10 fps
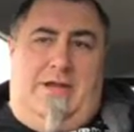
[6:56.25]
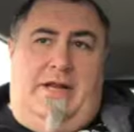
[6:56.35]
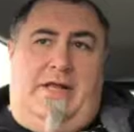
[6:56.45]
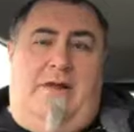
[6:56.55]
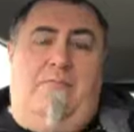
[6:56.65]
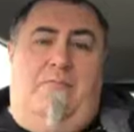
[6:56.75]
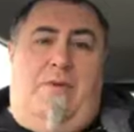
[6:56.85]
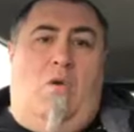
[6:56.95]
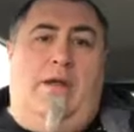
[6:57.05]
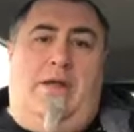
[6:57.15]
And then he came
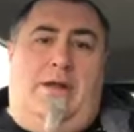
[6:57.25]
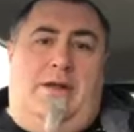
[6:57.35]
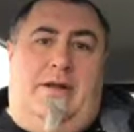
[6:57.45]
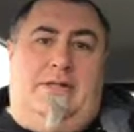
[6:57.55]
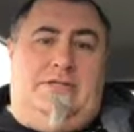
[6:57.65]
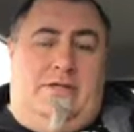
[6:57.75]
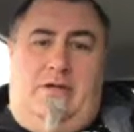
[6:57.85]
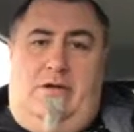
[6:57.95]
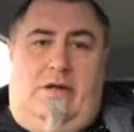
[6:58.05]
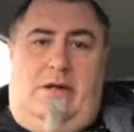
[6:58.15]
bowling in, and he said,
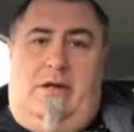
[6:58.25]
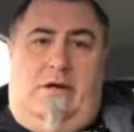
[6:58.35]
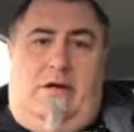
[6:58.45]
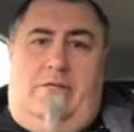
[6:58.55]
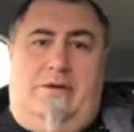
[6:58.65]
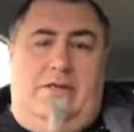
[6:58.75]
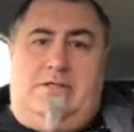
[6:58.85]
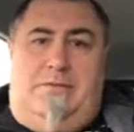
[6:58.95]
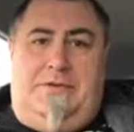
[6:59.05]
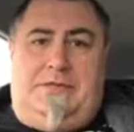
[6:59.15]
"Look, I've been at
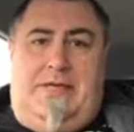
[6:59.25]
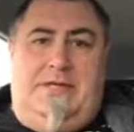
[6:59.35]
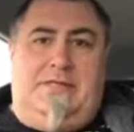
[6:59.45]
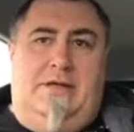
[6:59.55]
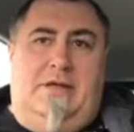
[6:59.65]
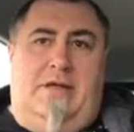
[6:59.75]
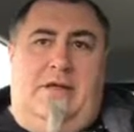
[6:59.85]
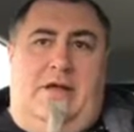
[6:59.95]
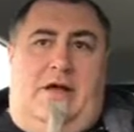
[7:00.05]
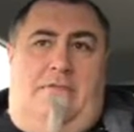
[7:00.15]
the top of the stairs.
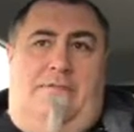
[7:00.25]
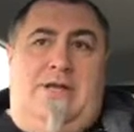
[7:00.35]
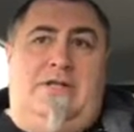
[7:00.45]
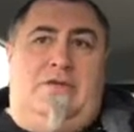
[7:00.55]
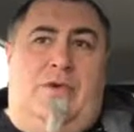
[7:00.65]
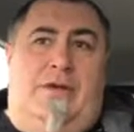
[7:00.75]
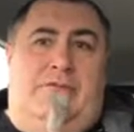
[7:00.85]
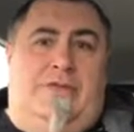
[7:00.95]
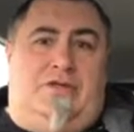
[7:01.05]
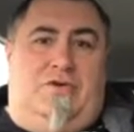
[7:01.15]
I've been doing
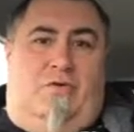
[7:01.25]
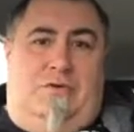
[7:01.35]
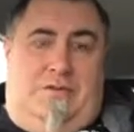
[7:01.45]
a vigil,